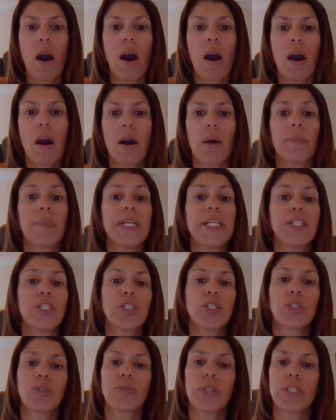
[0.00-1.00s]
Um,
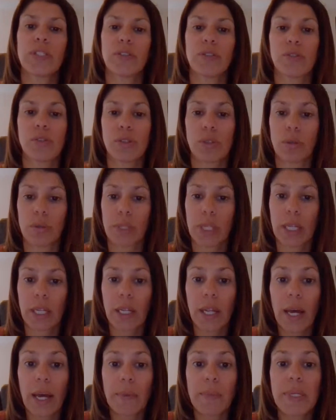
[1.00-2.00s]
interest rates are slowly
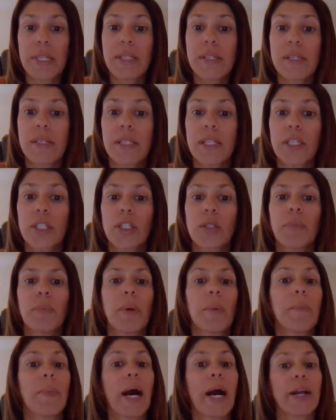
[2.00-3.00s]
climbing still,
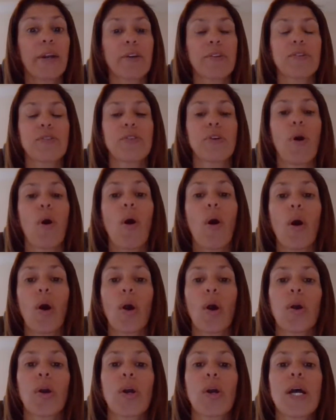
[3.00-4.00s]
but buyers
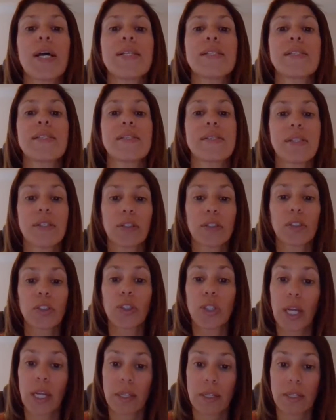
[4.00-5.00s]
are still
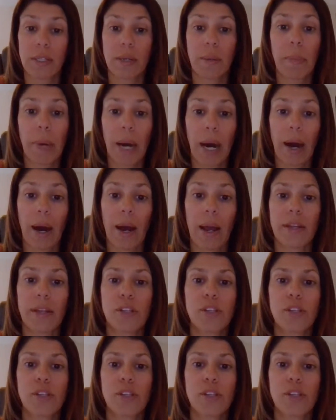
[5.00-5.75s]
looking to buy.